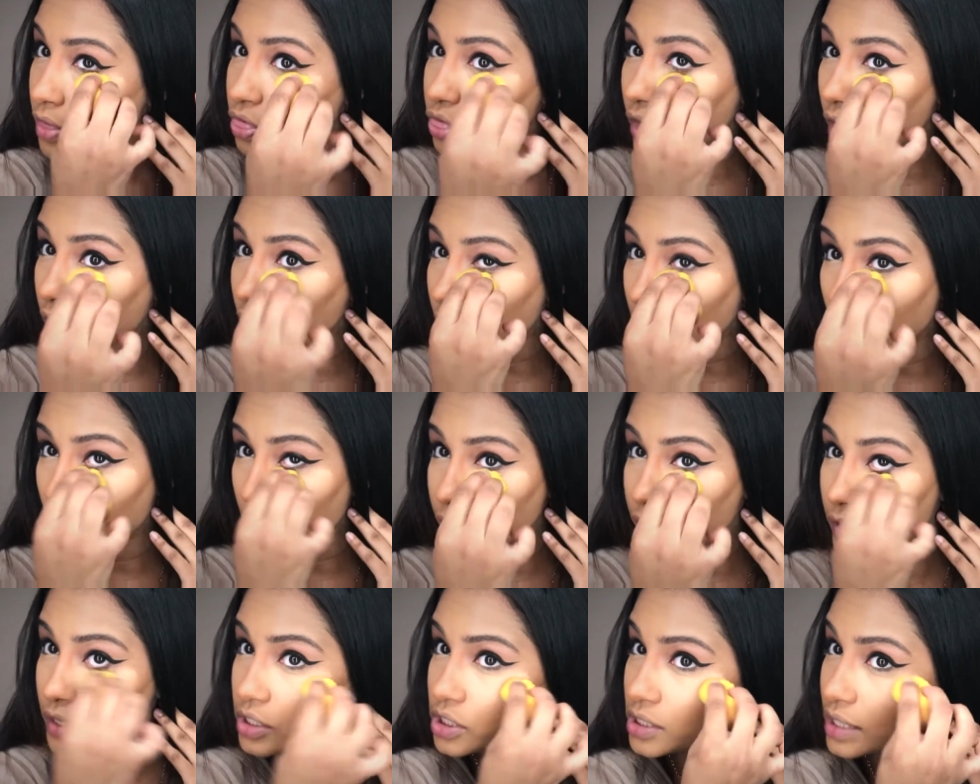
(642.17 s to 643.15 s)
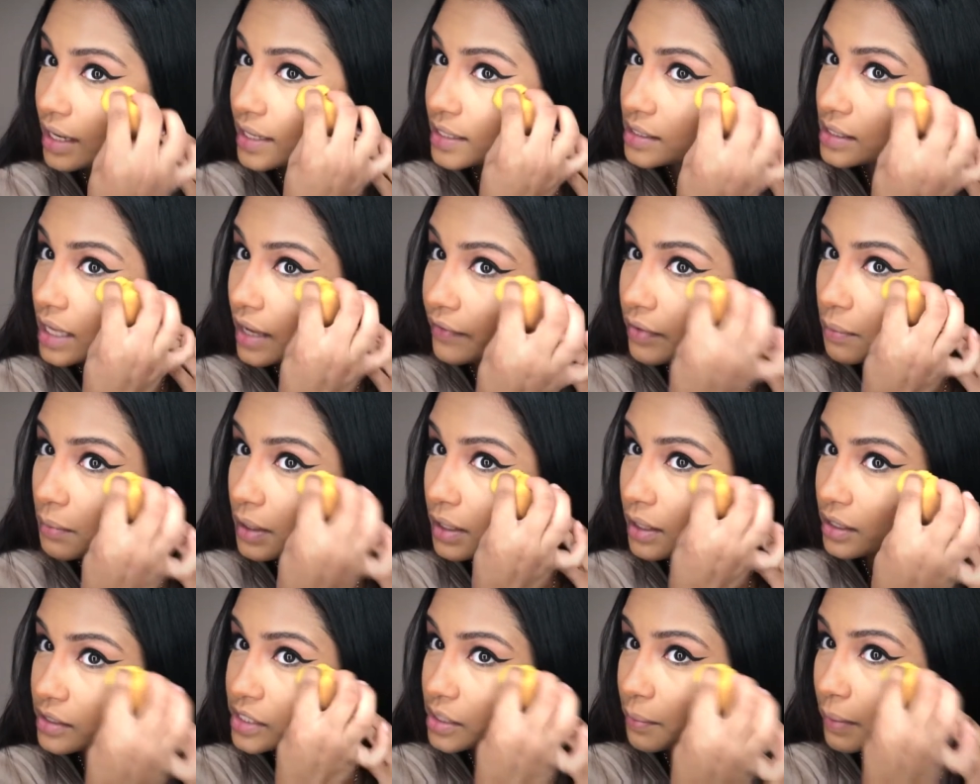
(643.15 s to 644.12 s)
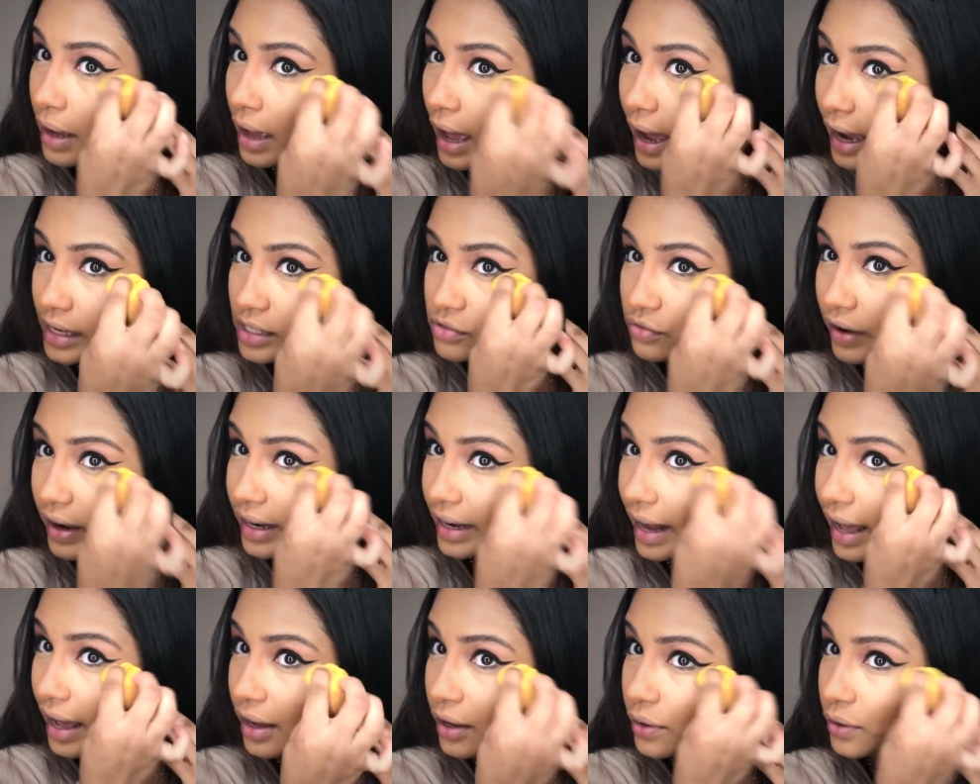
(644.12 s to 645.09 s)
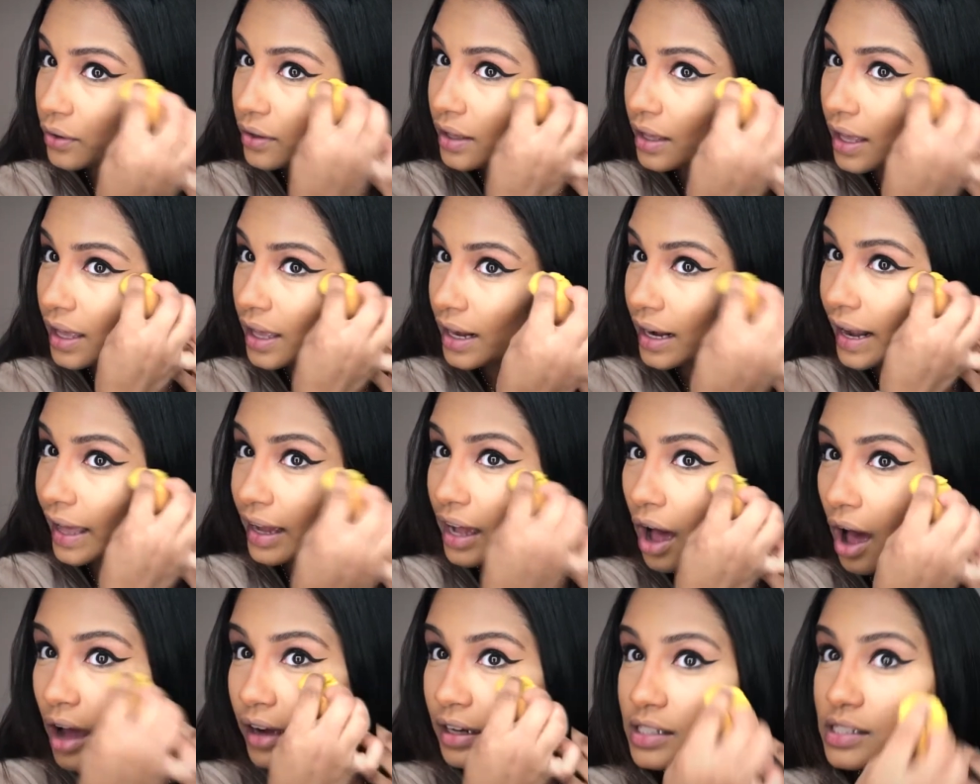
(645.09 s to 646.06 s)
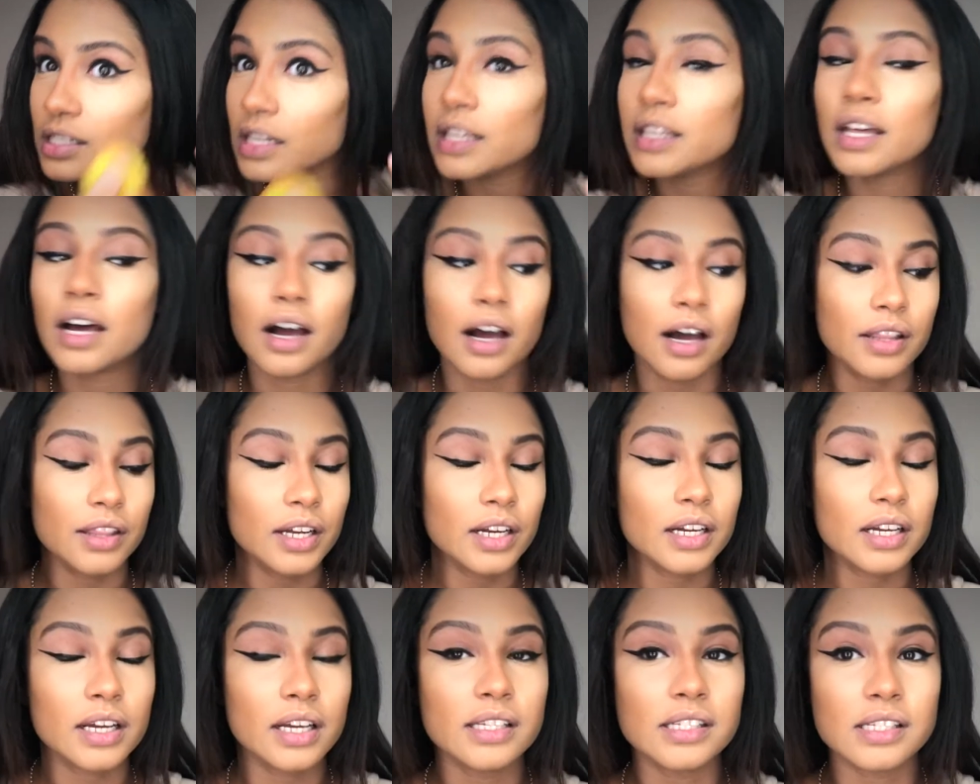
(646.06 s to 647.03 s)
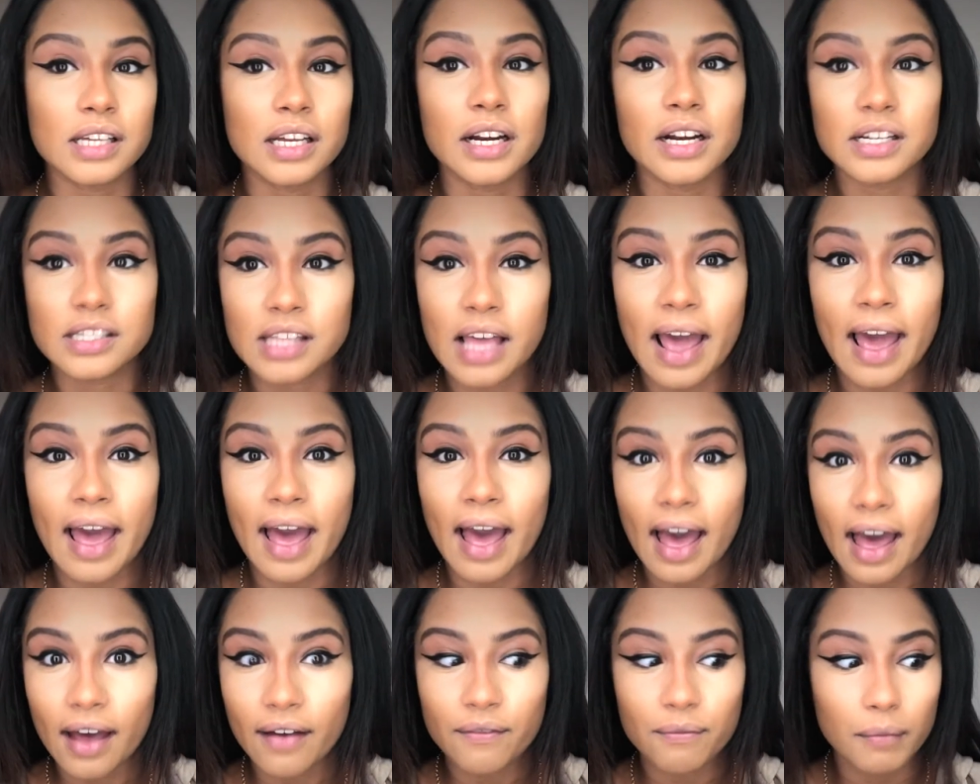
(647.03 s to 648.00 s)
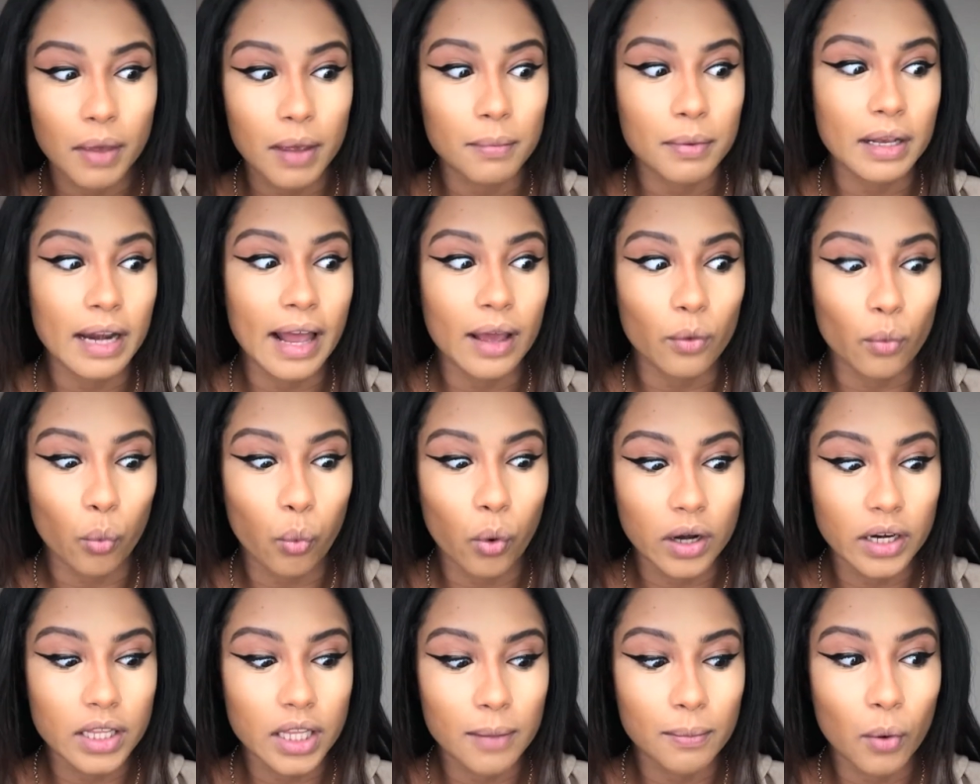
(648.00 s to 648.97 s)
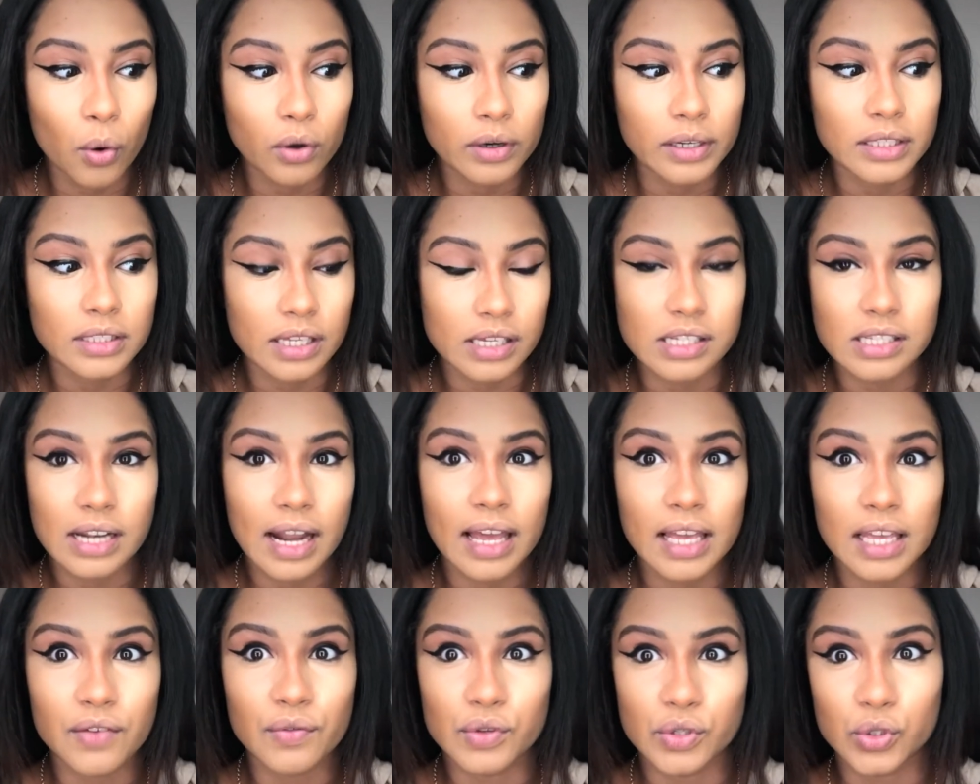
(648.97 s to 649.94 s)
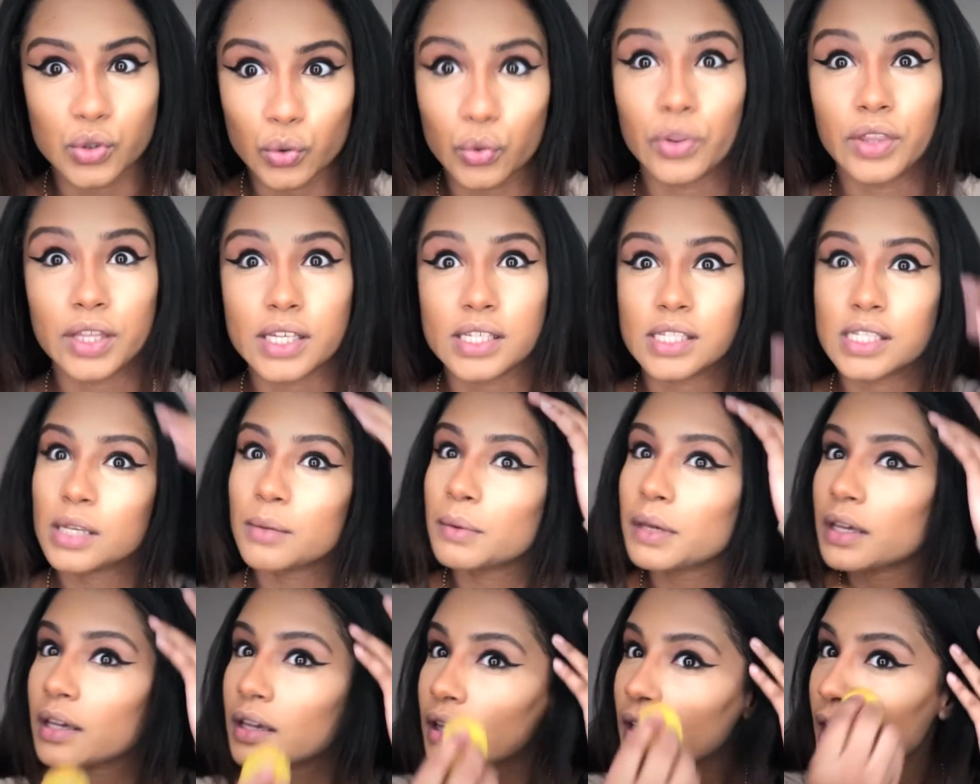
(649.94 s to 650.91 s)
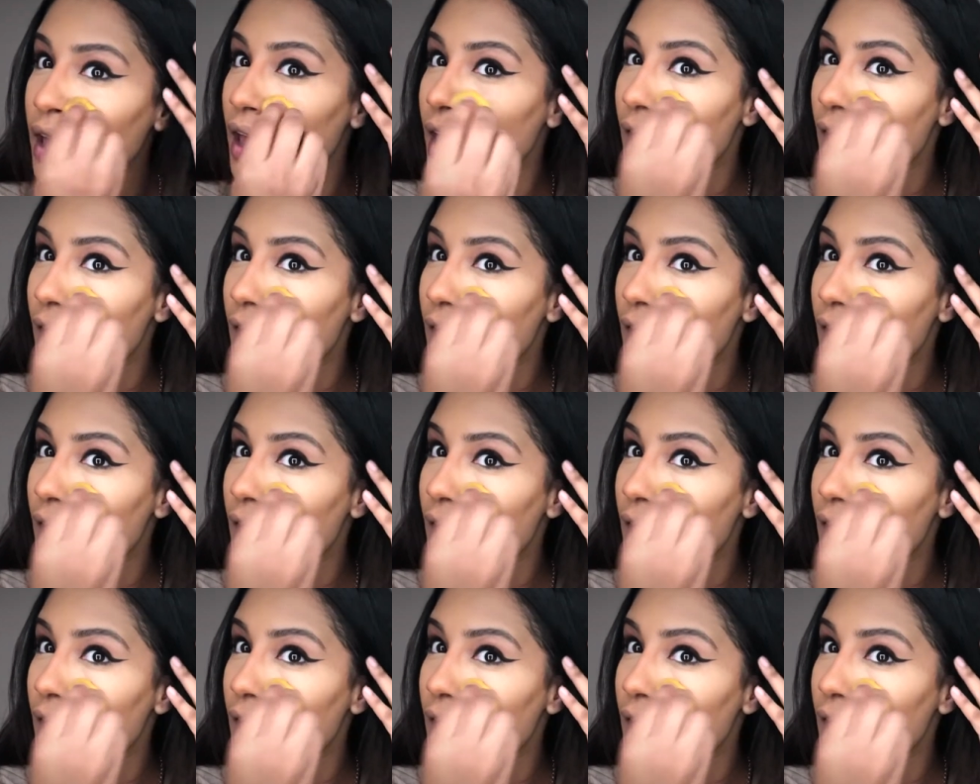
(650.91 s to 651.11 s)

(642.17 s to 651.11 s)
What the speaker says: The coverage that is giving me under my eyes right now, like, honestly, the other concealers I have, maybe like one of them only does not even do this to me.